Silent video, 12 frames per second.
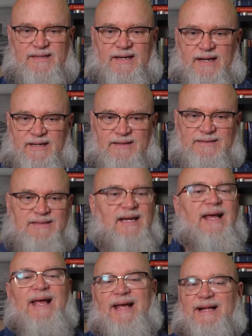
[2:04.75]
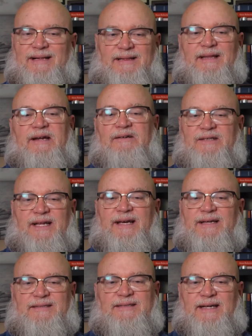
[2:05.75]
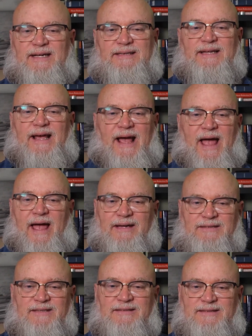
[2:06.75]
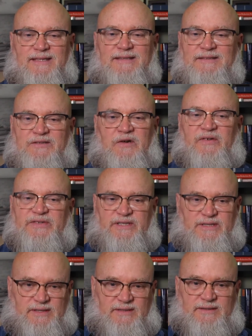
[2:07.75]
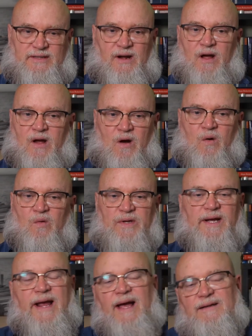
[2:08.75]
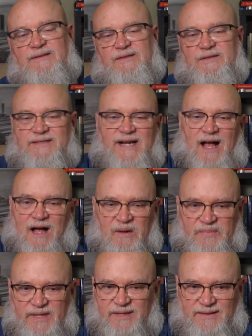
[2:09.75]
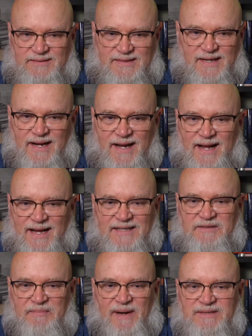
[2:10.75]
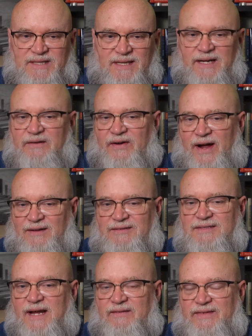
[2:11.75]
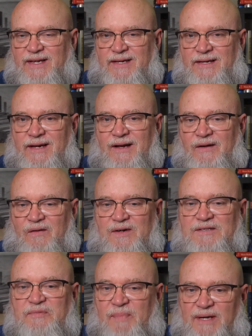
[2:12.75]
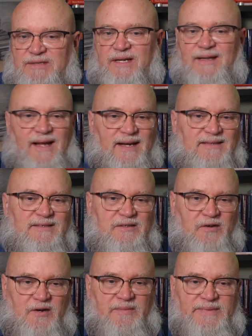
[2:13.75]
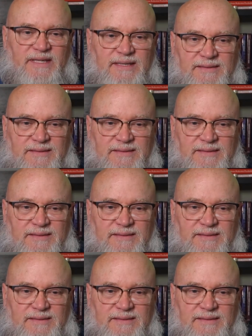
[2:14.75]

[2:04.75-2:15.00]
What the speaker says: needs clearly exceed the agency's services or the counselor's competence, especially around safety or specialized treatment.